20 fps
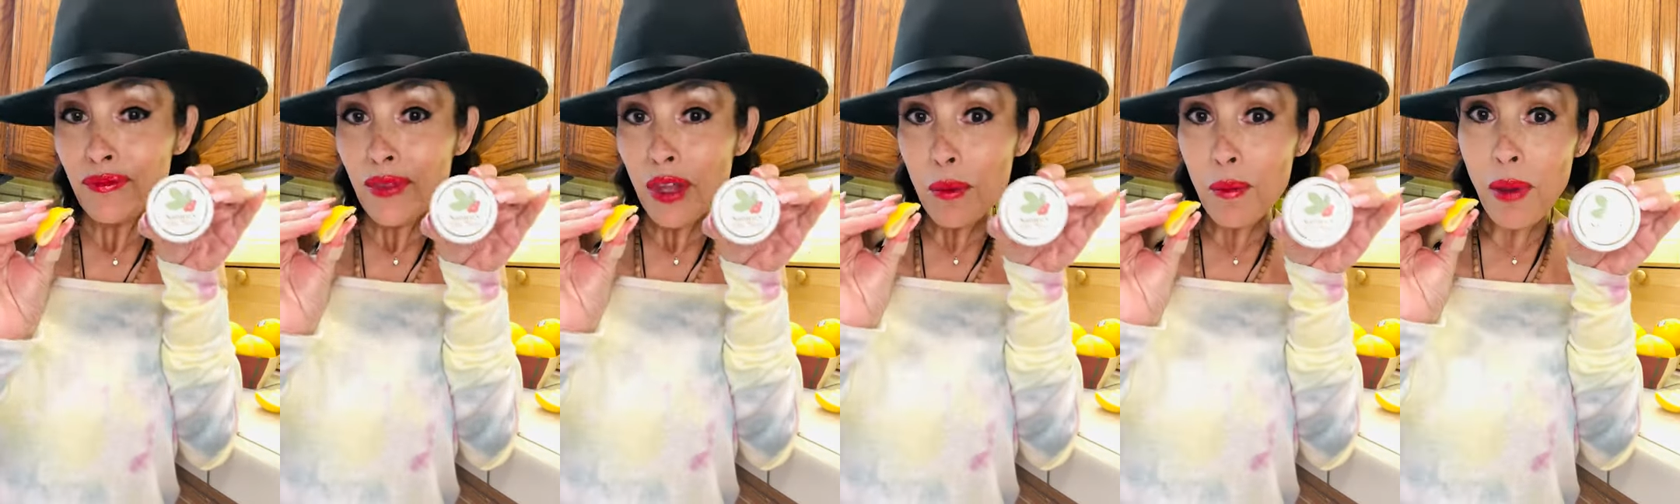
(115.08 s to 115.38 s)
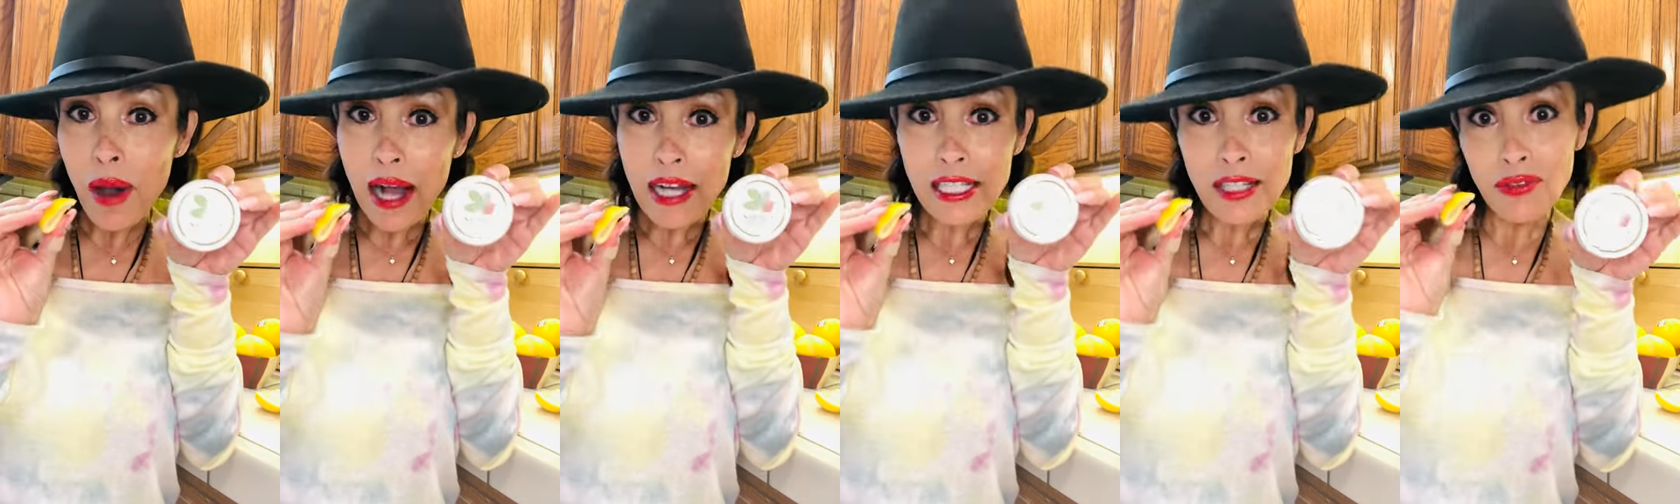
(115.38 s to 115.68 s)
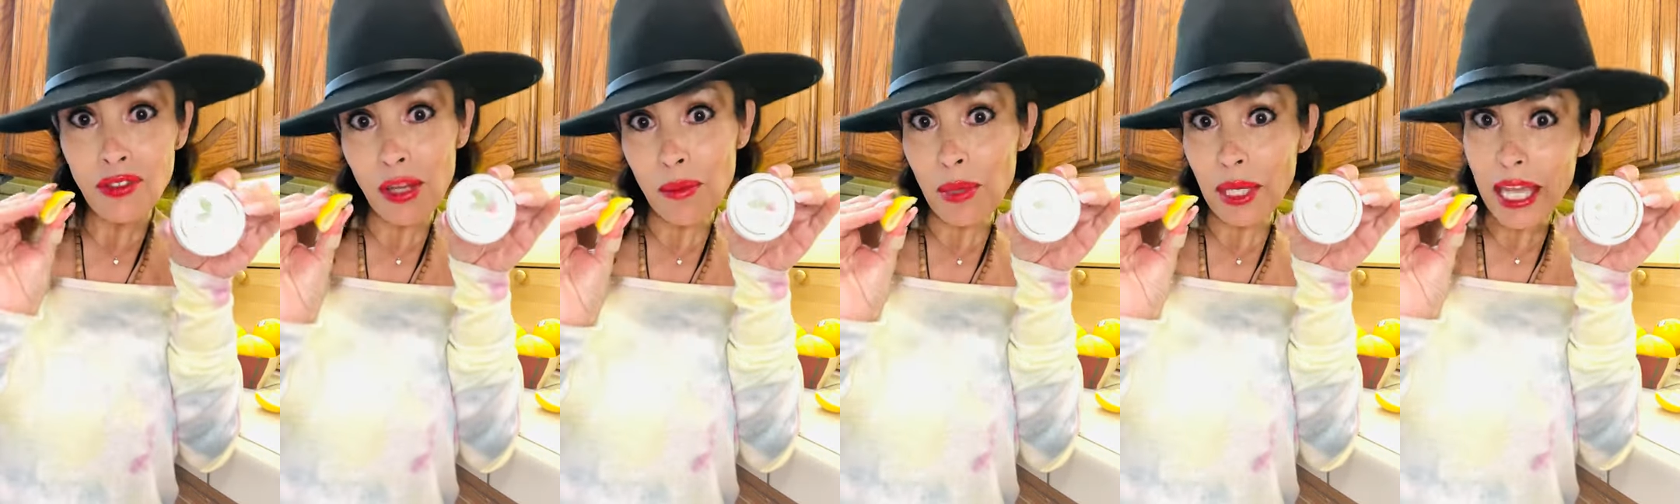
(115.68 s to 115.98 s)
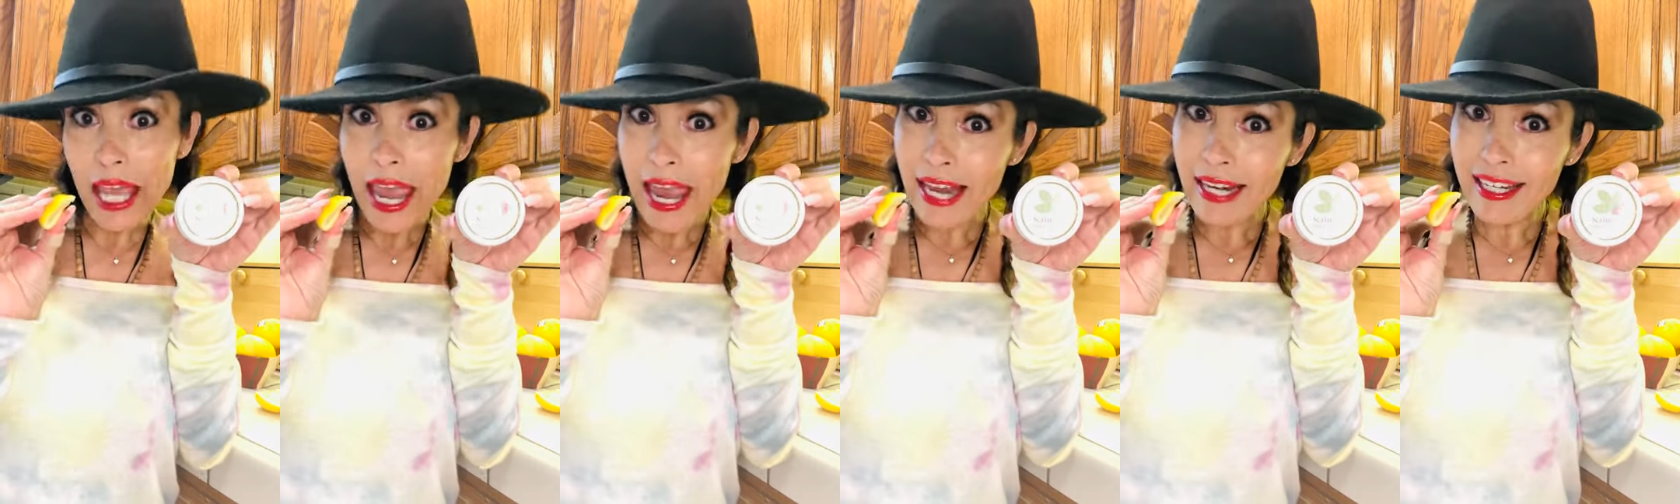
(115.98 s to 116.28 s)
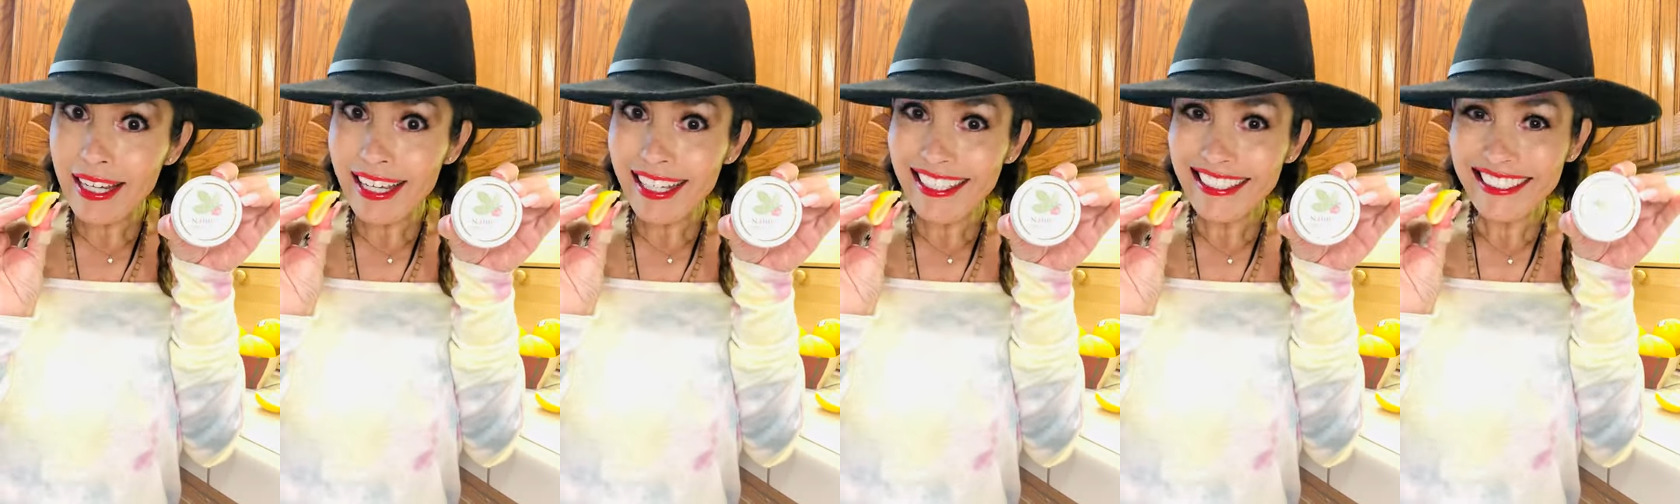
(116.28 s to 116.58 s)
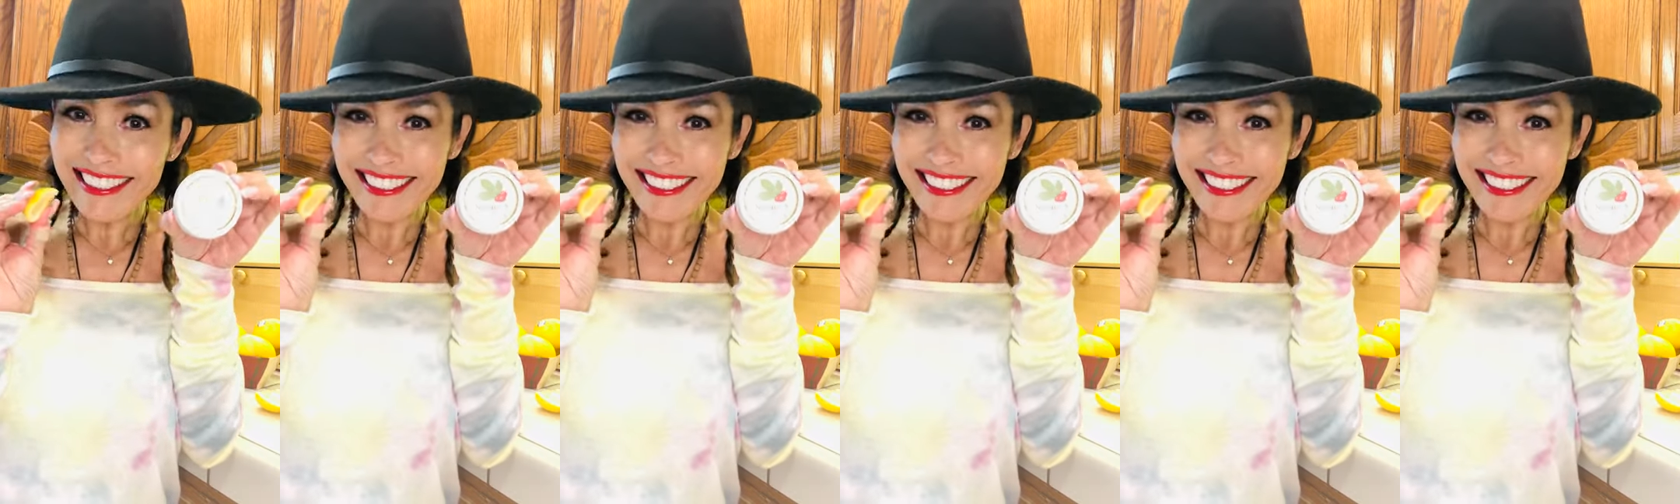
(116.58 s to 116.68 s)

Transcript: box of lemon candy.